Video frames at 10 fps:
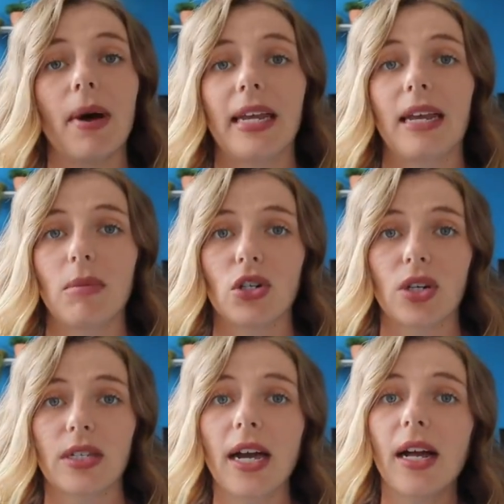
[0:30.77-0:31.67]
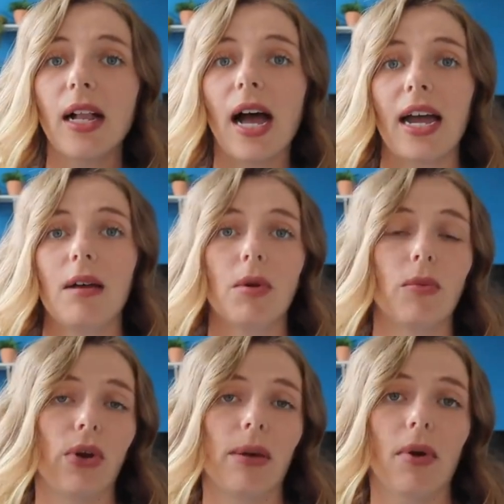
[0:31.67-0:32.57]
My name is Chantel. I am a
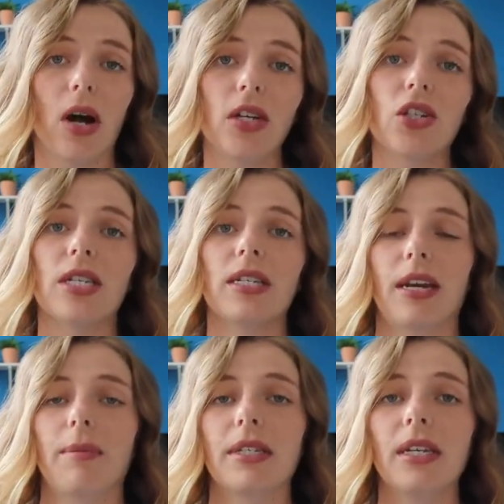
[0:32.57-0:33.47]
marine biologist. I'm a